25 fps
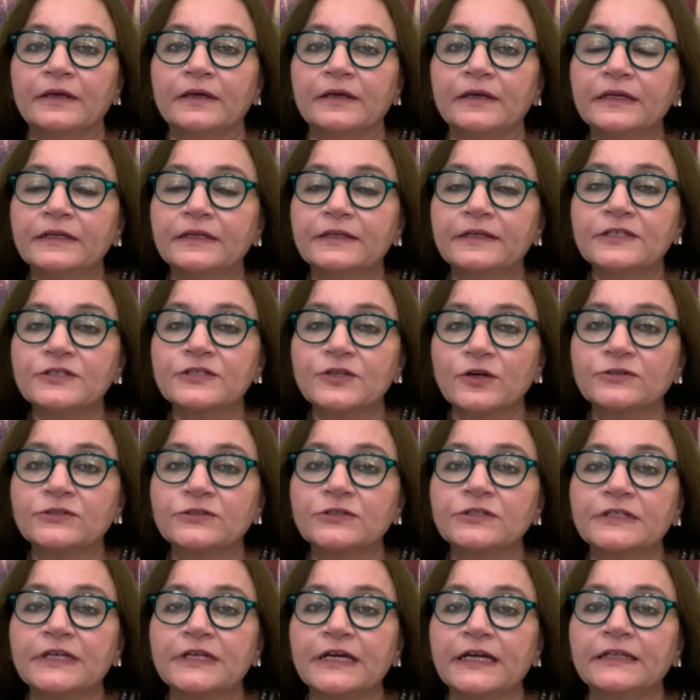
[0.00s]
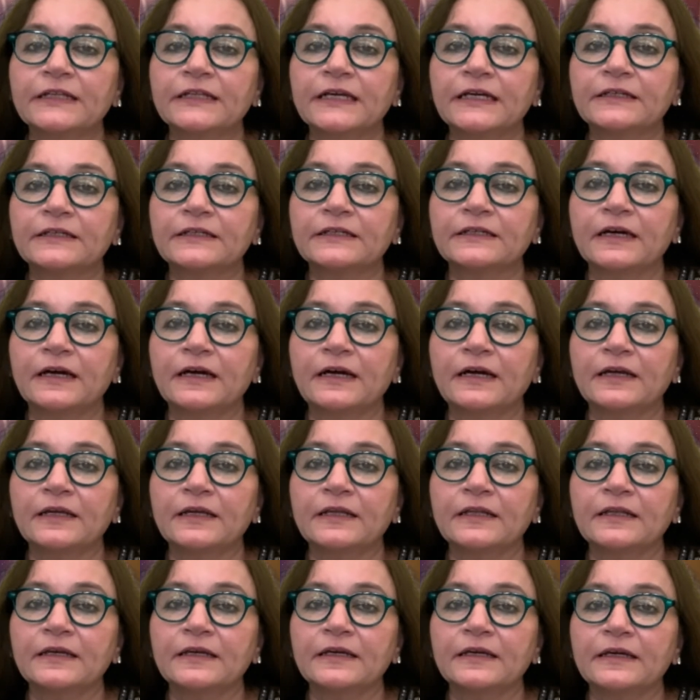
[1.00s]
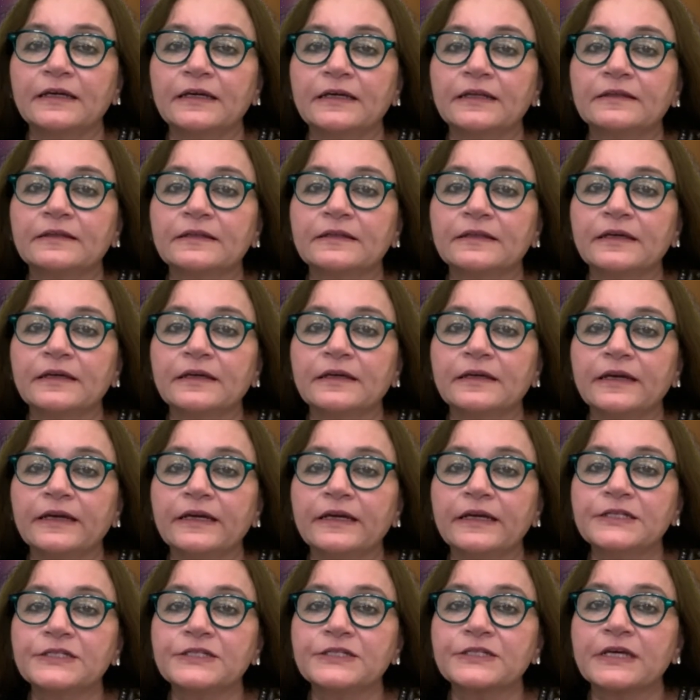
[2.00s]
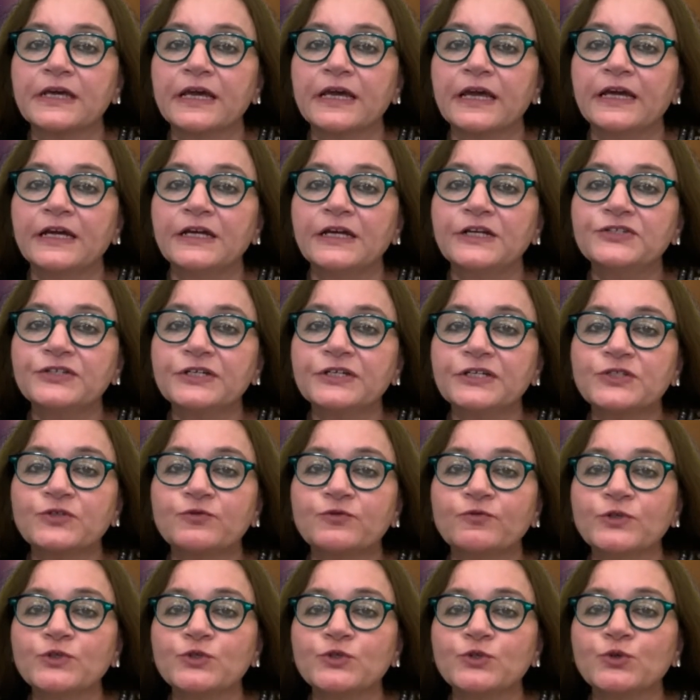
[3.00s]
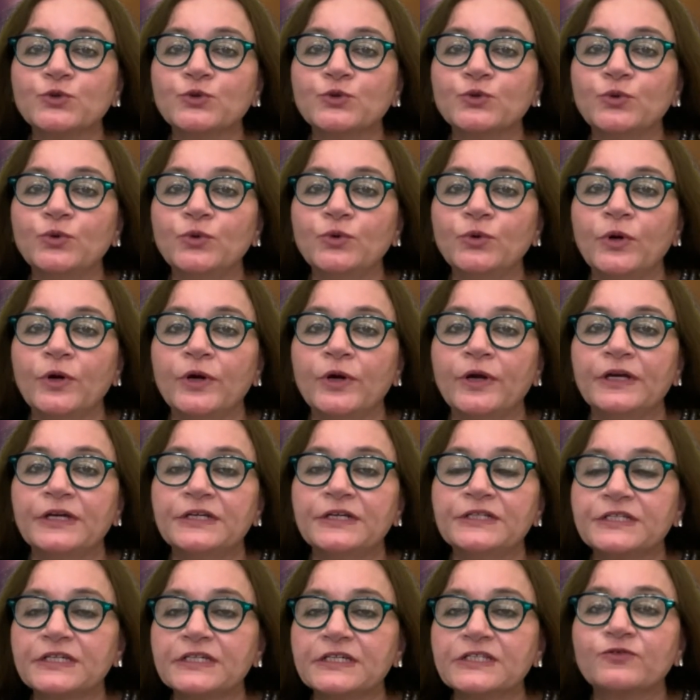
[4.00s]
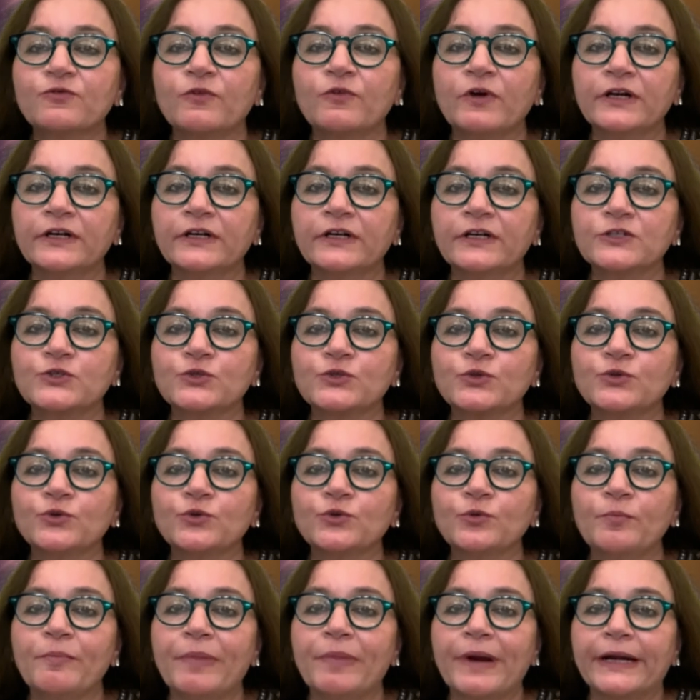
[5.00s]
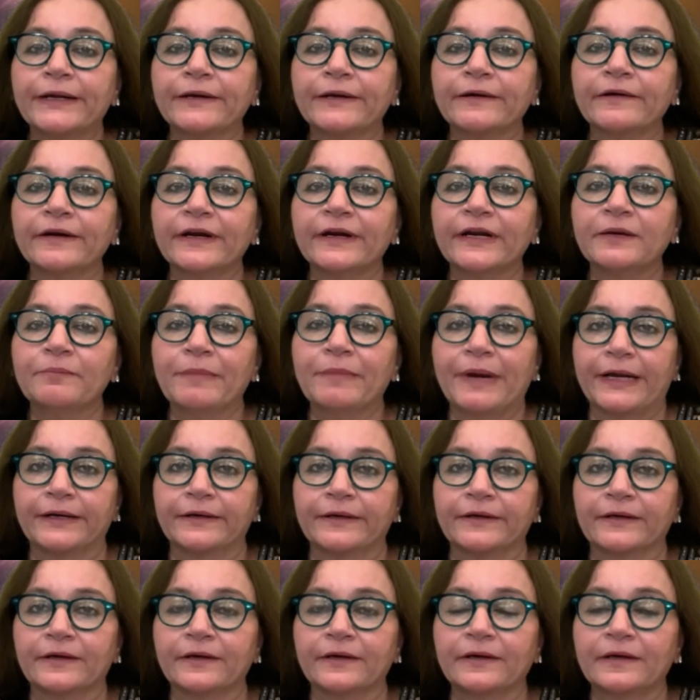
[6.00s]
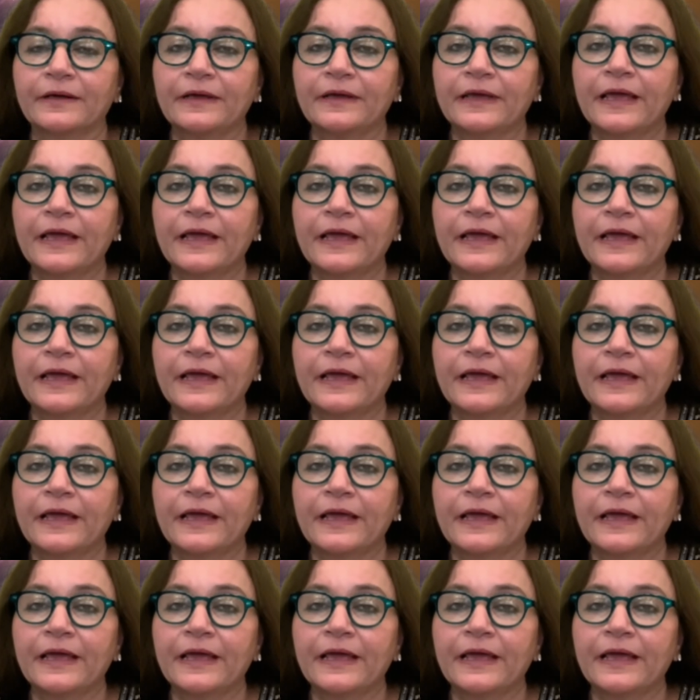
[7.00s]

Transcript: It is also said that it just wants us to do better and better.